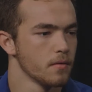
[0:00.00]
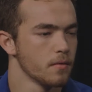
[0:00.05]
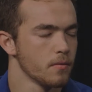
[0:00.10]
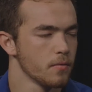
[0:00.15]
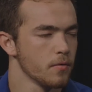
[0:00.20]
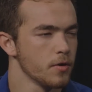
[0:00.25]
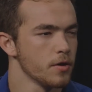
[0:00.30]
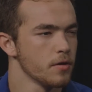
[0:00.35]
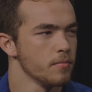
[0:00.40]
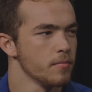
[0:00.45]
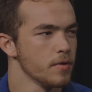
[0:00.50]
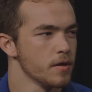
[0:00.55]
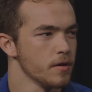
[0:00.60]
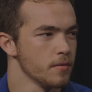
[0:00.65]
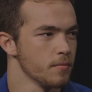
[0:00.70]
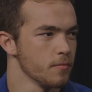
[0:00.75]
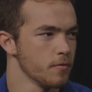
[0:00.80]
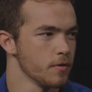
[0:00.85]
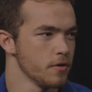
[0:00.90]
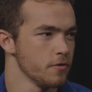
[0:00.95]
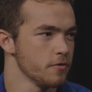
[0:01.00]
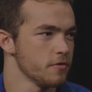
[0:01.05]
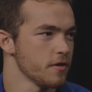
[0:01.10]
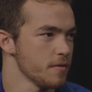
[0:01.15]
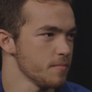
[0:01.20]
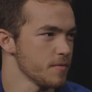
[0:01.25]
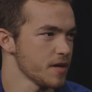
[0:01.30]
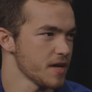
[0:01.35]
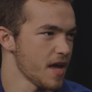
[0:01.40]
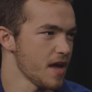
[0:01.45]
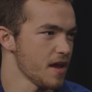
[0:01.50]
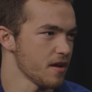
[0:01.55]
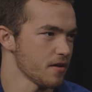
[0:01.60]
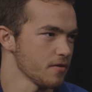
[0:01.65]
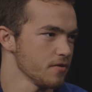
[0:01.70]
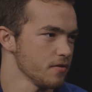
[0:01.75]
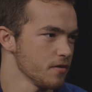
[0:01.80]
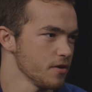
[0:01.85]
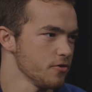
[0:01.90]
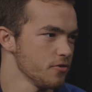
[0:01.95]
What do you mean when you say
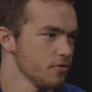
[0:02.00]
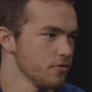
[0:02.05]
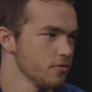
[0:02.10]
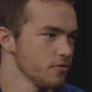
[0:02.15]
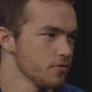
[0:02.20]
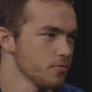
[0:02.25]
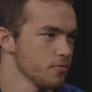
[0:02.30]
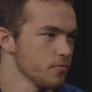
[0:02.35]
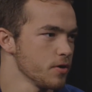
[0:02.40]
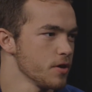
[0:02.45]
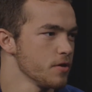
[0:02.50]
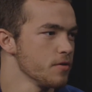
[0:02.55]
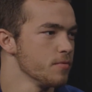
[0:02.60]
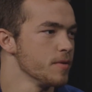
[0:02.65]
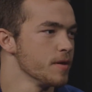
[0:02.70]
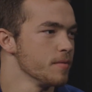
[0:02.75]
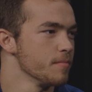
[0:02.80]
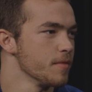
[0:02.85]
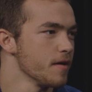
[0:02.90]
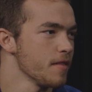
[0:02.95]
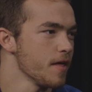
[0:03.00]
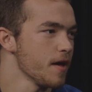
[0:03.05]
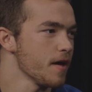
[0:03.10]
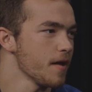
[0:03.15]
mechanical issues? What do you mean by that?